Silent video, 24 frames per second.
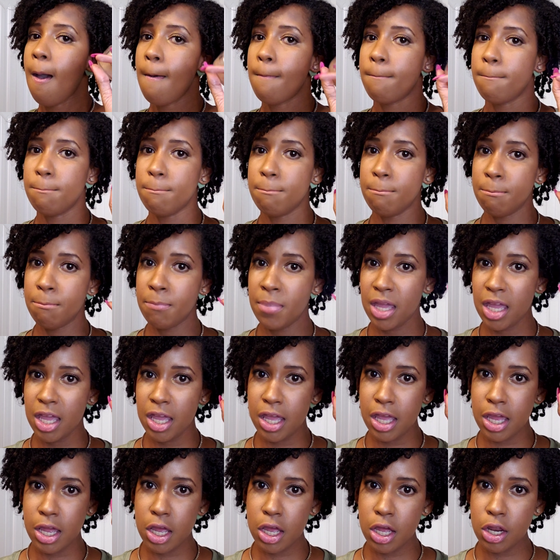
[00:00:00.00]

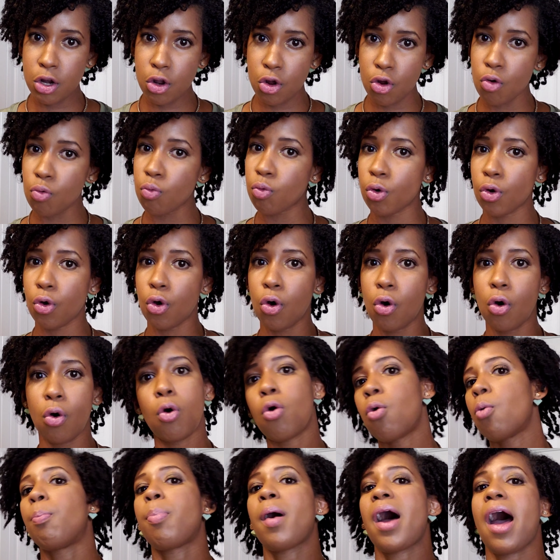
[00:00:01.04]

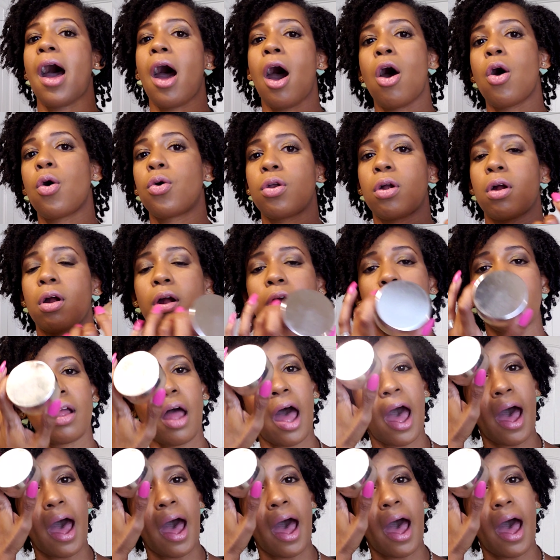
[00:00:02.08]
Mineral Powder.